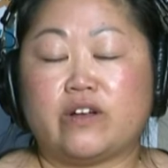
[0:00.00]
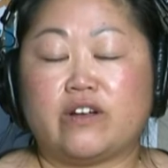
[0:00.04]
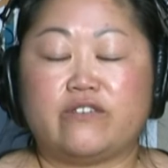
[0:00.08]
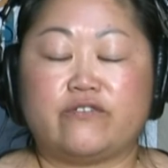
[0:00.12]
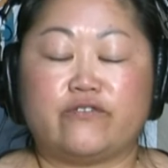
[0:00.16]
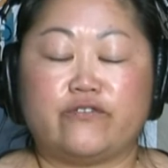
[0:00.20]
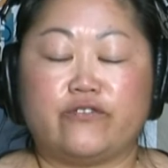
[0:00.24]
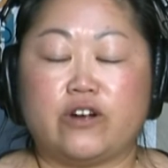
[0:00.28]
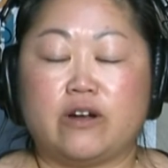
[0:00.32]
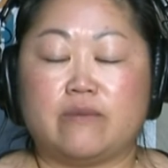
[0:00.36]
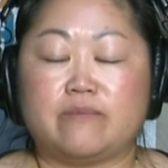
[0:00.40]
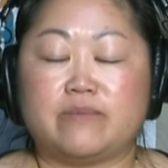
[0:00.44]

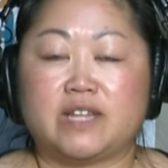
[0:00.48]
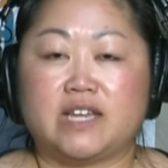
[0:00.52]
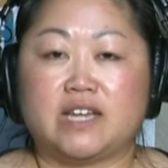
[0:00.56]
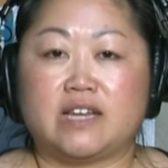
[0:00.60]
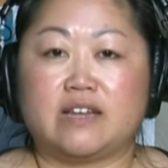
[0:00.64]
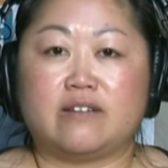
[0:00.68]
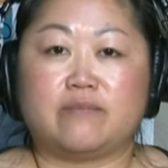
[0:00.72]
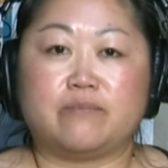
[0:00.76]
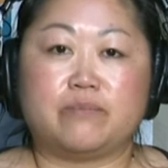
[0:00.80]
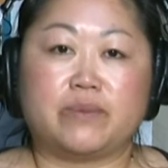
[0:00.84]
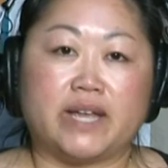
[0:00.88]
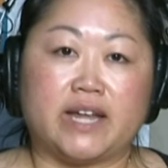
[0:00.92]
from
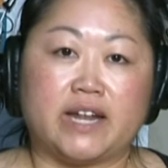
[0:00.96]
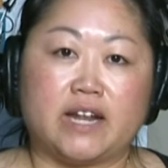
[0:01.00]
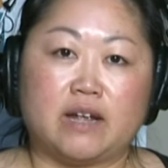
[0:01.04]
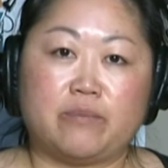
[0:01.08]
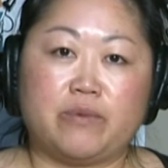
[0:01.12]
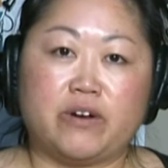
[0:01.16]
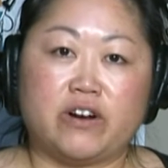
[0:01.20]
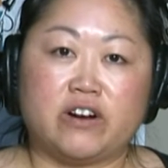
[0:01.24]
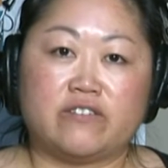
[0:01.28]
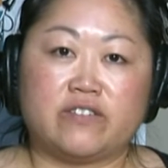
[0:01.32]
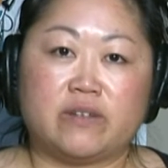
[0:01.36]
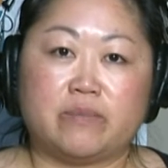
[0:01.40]
the beginning
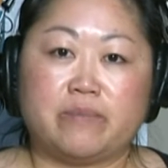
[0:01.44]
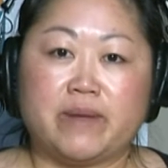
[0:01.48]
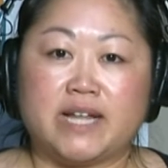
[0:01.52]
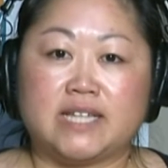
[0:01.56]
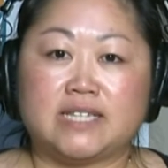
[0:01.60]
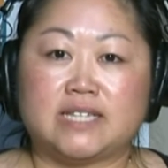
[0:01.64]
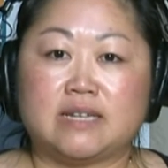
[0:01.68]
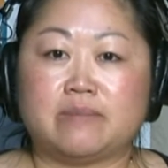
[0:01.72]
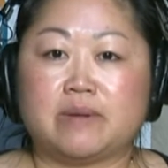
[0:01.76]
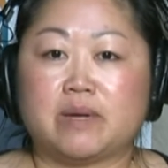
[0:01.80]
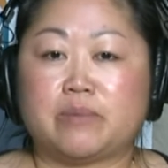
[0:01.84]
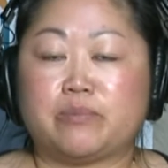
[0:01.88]
part of the
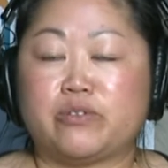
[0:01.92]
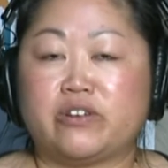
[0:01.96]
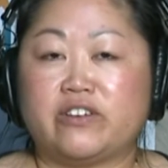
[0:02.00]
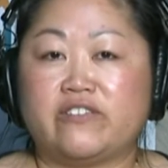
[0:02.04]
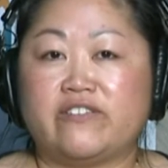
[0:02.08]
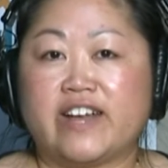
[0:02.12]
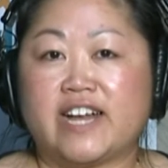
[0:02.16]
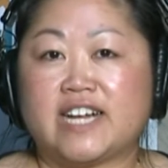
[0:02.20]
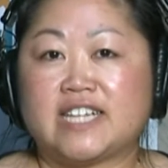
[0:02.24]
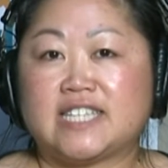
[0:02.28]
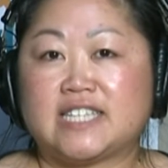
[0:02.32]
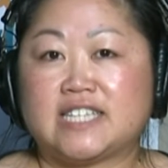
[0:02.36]
pandemic,
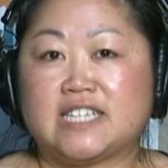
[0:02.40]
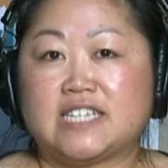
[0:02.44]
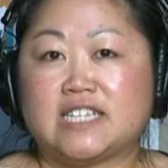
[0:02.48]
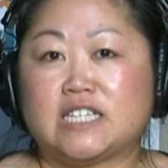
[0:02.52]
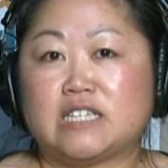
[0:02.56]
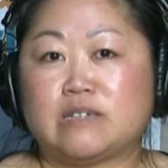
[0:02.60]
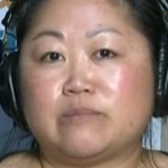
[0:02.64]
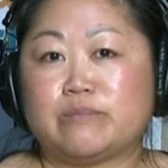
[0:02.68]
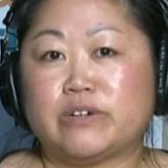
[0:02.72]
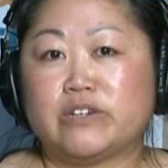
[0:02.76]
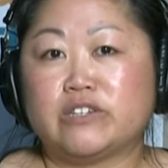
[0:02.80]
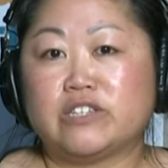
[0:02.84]
pre-vaccine
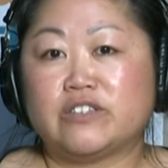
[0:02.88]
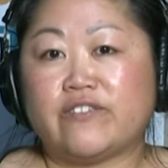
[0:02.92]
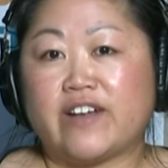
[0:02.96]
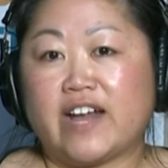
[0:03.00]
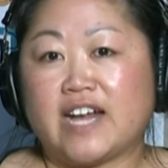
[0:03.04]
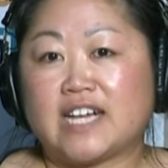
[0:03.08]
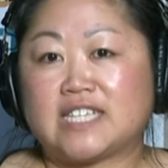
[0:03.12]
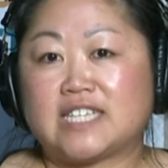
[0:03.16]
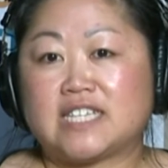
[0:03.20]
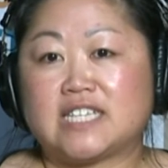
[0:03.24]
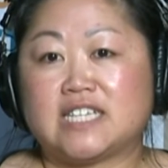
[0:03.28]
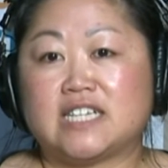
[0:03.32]
to
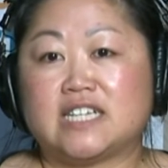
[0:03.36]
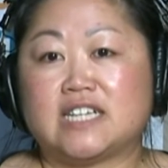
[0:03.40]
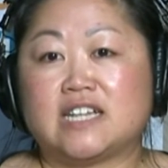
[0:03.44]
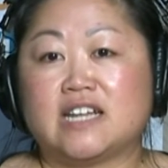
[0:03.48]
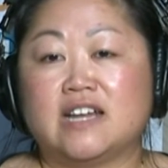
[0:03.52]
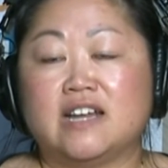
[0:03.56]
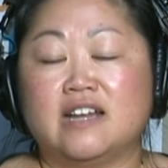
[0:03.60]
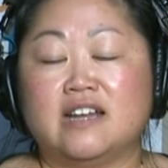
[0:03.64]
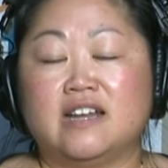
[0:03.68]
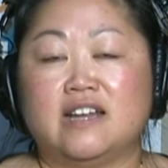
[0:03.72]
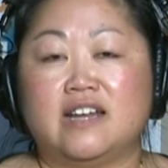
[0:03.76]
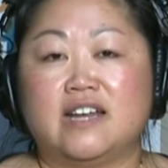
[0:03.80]
post-vaccine,
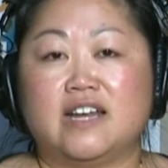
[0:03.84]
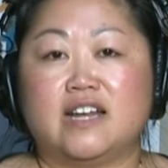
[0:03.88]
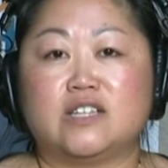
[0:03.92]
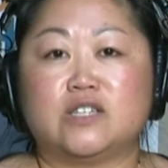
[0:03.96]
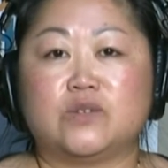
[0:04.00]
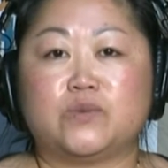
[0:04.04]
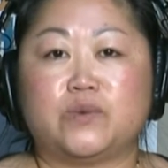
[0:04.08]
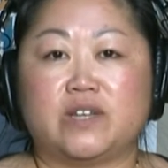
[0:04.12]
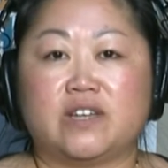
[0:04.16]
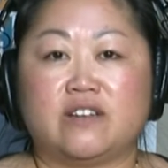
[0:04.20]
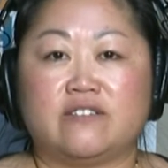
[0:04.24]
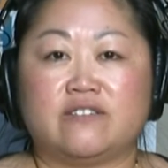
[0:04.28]

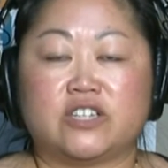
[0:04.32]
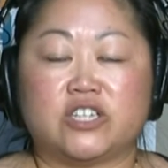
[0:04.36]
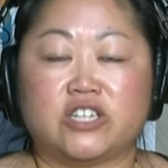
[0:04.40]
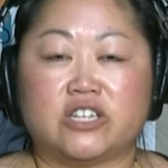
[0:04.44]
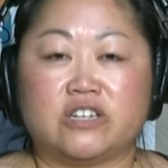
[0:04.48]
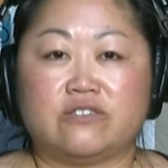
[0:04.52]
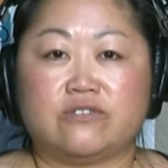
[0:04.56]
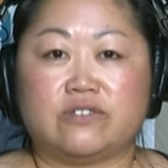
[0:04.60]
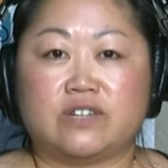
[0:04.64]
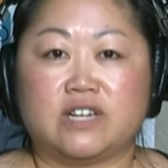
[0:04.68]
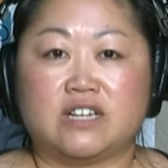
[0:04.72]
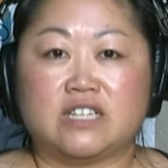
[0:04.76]
and we have
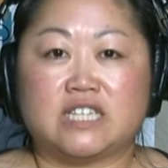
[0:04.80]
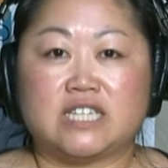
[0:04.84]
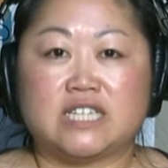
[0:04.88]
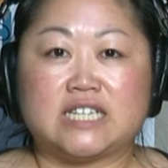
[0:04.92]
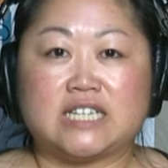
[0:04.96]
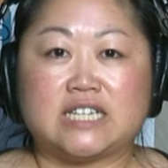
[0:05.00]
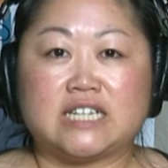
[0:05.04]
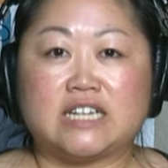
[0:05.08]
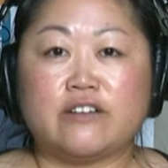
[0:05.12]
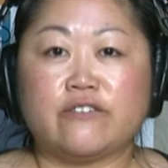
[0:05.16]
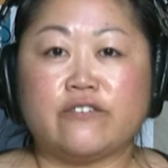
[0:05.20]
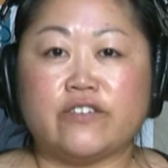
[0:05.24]
shown a
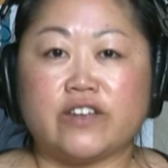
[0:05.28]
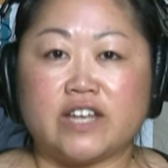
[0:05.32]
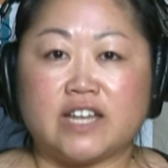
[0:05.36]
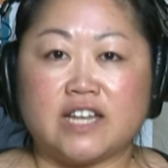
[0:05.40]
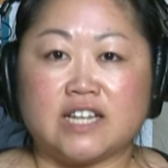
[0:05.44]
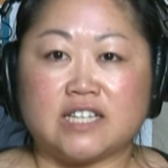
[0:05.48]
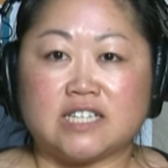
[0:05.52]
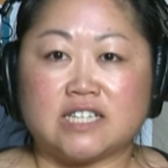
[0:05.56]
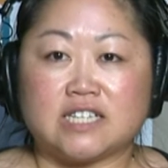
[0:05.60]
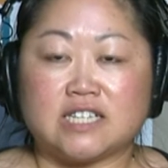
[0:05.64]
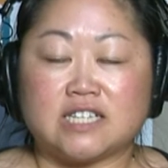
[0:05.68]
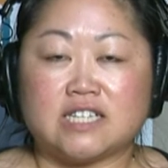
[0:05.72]

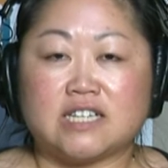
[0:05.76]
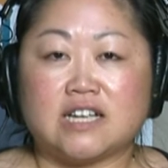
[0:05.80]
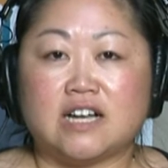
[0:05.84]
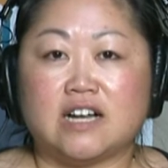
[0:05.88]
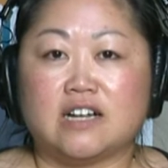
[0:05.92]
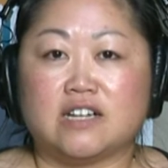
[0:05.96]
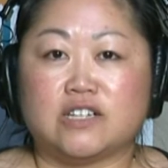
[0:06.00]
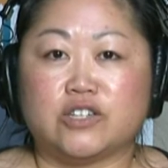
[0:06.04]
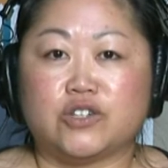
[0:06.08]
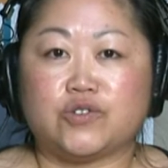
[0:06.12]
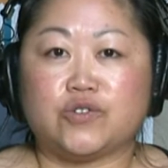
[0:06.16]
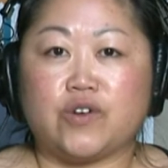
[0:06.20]
significant
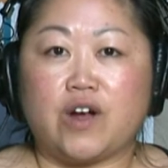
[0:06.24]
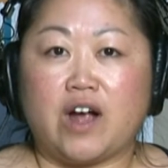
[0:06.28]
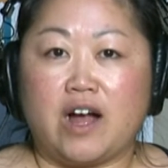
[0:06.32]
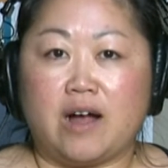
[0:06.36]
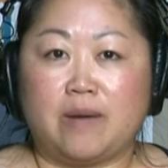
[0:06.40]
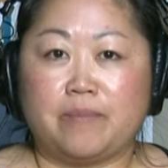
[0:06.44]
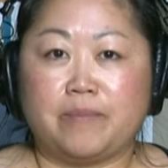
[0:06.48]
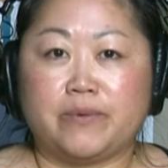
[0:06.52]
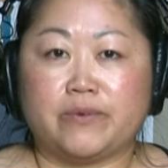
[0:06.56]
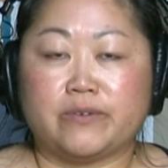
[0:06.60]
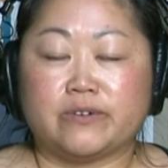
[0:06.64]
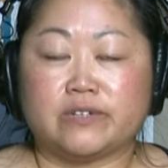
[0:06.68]

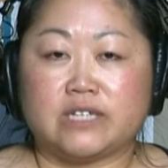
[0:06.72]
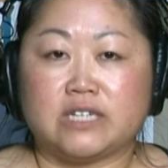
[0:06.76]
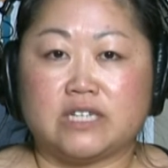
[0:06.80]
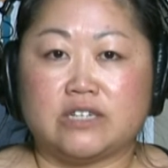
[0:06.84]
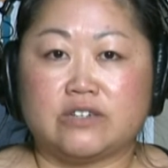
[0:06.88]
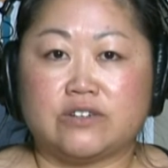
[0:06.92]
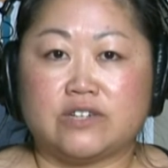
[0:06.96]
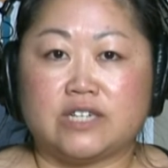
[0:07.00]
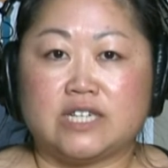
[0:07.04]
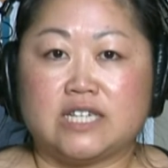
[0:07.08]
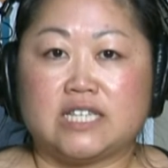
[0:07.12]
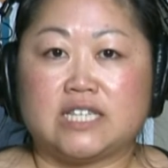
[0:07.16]
drop or
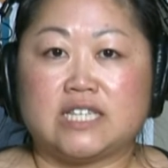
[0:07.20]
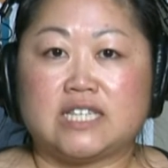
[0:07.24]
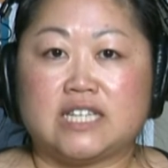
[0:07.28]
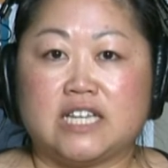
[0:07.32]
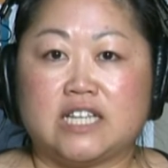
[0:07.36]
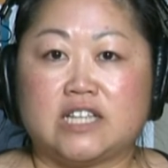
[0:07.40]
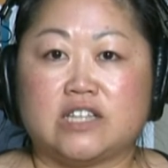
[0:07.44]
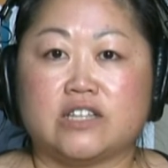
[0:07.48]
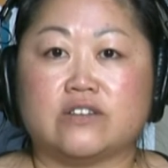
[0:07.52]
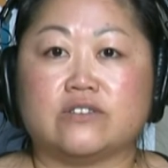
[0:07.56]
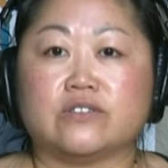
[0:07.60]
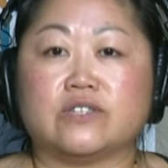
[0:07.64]
decrease
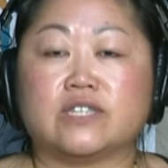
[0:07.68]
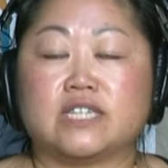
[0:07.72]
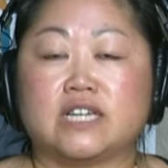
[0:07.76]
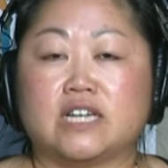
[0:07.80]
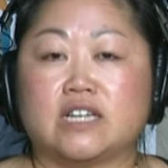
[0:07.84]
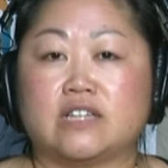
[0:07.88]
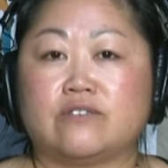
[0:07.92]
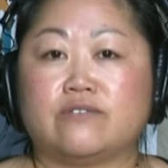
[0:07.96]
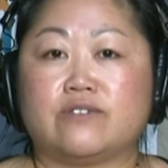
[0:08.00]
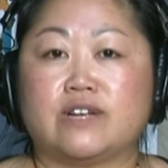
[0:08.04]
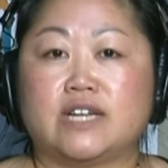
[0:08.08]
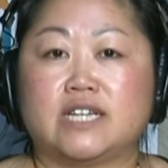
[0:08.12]
in those
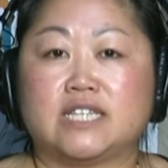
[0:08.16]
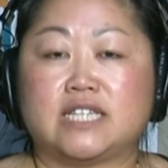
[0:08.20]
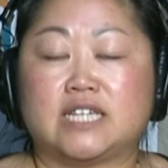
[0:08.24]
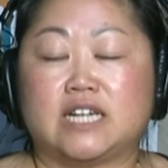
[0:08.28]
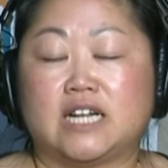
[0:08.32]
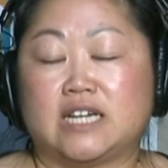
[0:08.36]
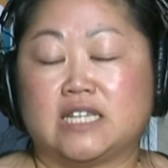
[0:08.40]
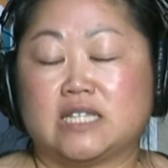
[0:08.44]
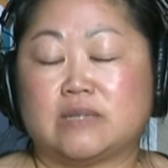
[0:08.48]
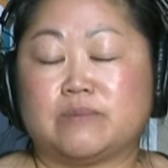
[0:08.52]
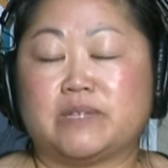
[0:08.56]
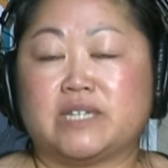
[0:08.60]
death rates
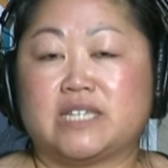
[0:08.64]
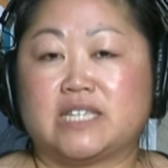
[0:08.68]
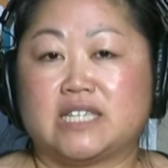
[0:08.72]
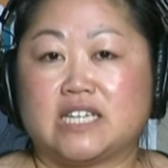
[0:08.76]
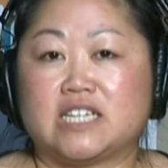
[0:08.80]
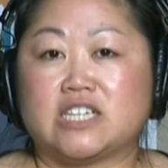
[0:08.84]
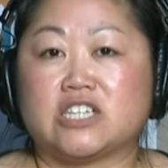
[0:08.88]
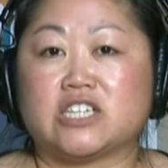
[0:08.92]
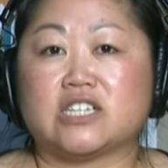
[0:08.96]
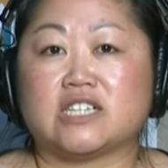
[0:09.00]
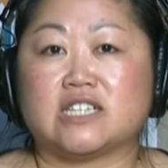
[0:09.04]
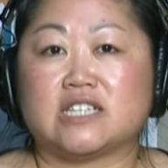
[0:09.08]
and
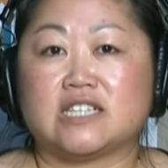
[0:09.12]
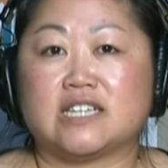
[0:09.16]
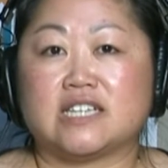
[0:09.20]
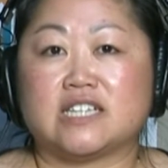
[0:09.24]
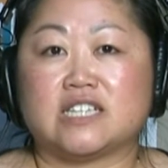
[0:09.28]
hospitalizations.